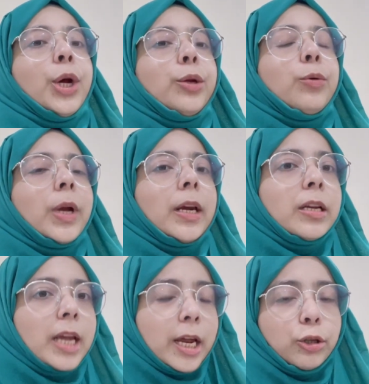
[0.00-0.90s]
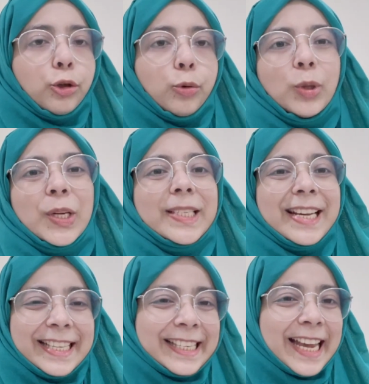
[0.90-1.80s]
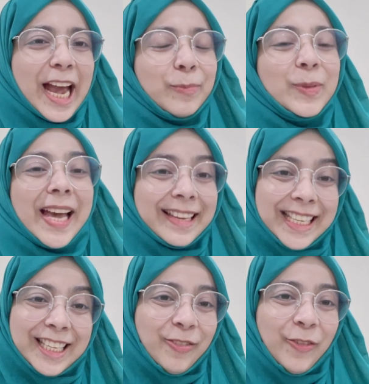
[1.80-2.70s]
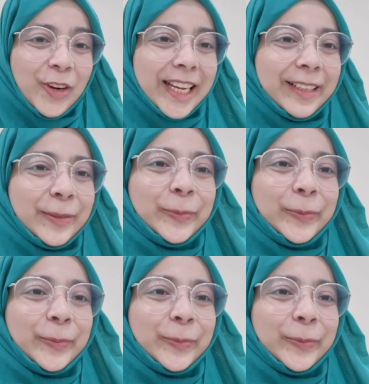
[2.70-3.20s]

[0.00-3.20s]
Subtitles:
you can get through this exam successfully.